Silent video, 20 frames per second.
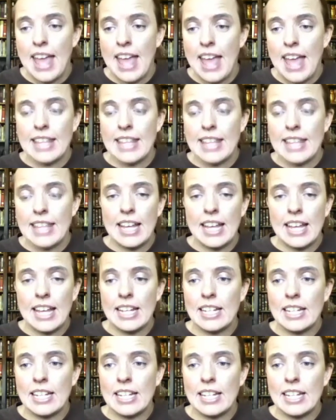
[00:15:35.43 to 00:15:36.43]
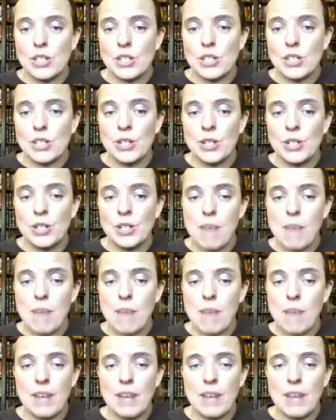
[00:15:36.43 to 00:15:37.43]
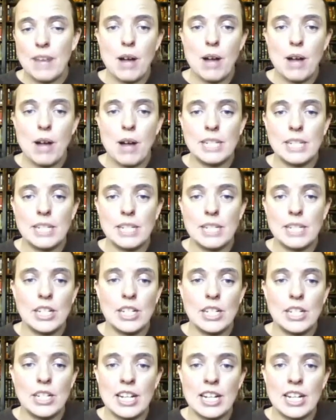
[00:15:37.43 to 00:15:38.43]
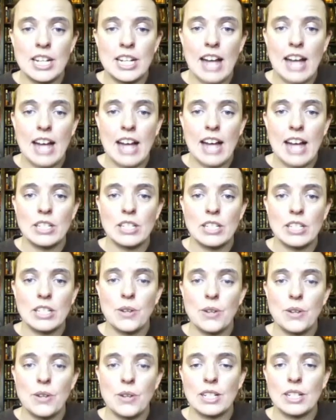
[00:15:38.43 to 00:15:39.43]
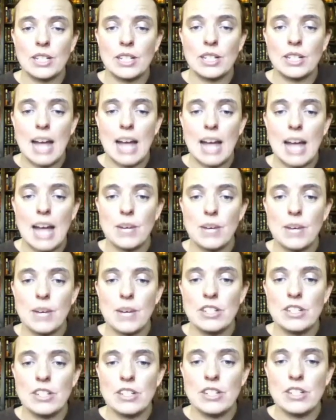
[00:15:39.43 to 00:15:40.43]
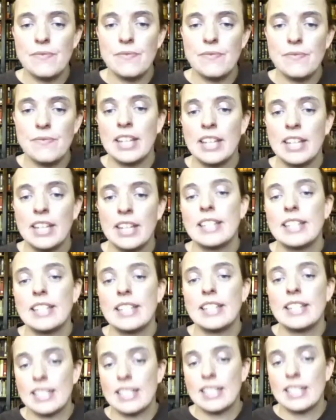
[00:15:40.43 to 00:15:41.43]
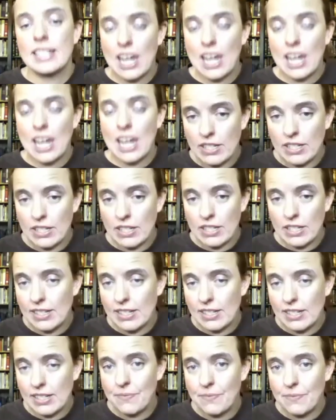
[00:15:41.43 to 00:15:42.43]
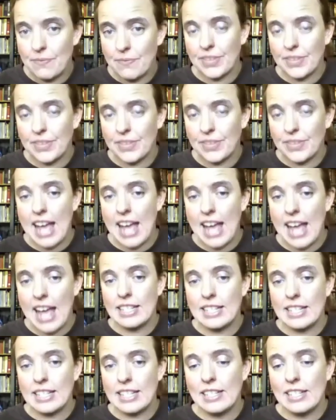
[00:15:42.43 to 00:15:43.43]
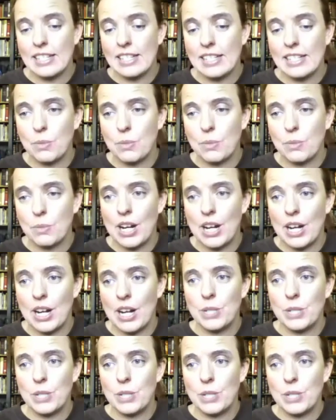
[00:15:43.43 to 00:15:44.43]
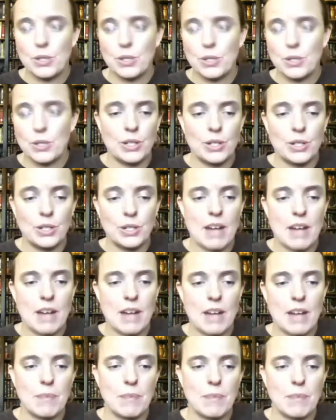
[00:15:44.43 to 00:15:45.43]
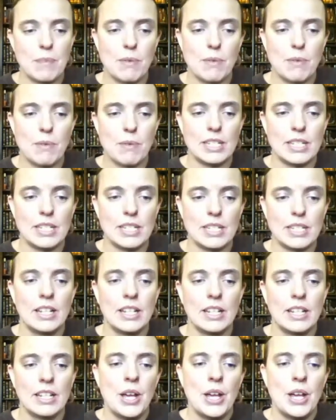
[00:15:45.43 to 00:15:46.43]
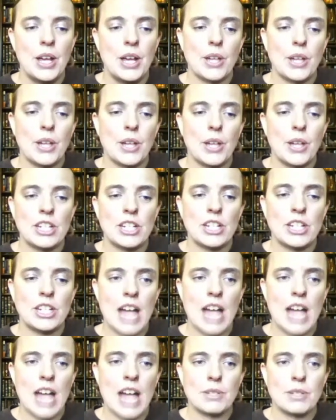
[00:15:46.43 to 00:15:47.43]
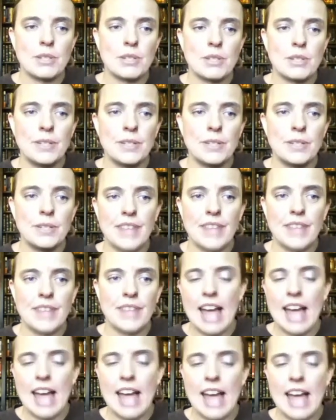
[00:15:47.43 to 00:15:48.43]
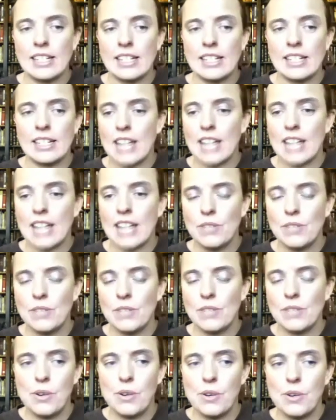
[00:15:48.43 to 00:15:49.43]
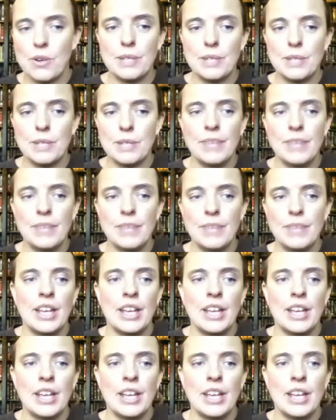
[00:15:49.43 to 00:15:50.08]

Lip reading: And then to turn your modified problems in, you're going to actually go to collaboration, discussions. And this is where you will turn your modified problems in. So each chapter has a discussion forum.